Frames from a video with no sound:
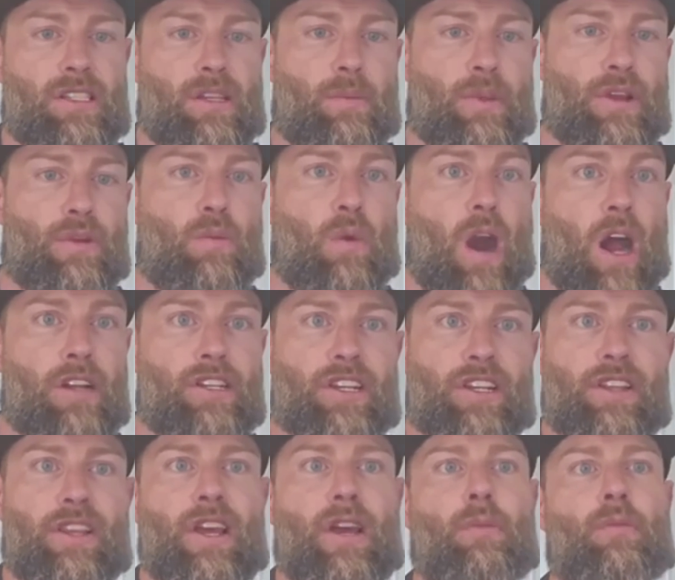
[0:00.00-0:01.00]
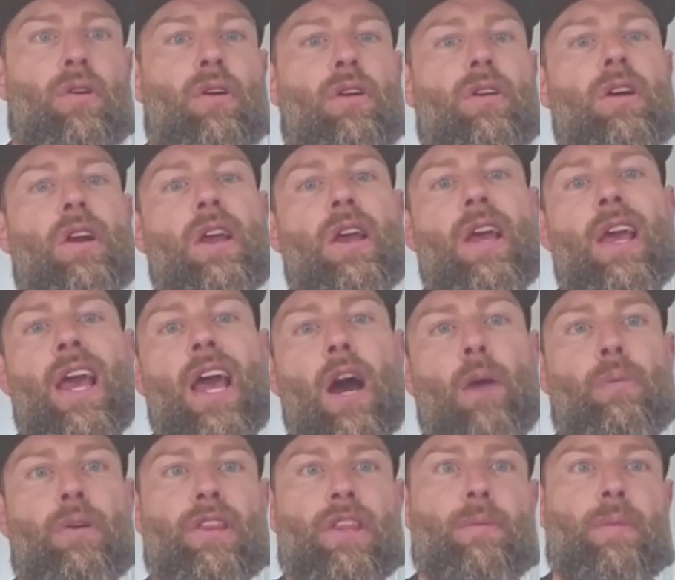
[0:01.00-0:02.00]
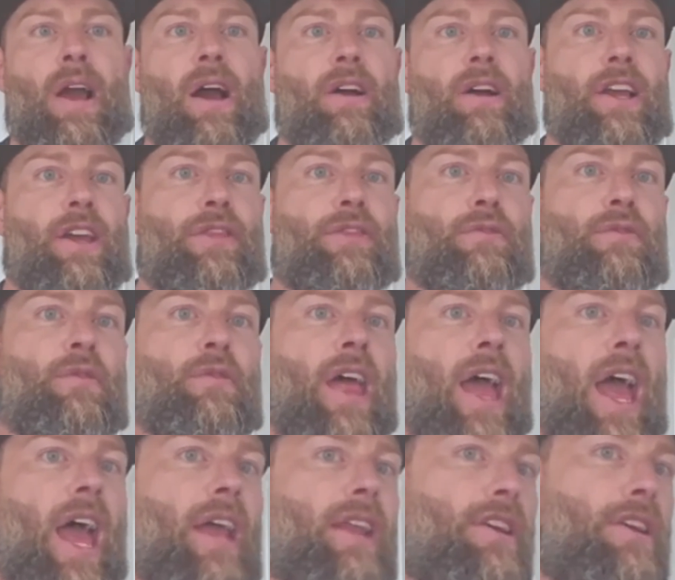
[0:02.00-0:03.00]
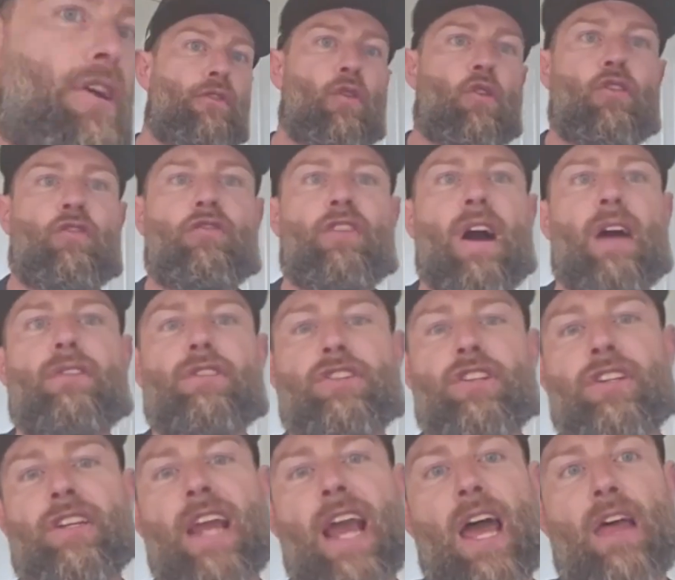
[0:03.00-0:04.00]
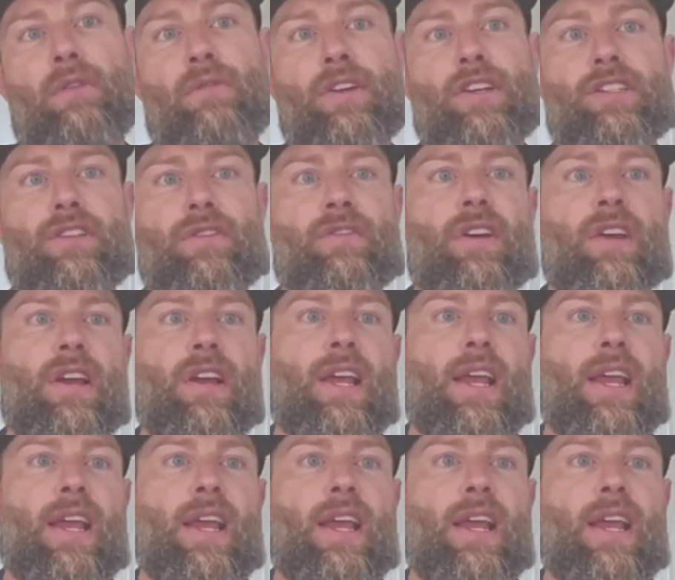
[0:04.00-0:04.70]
somebody washing them or helping them out and get through that at 400 or 500 calories of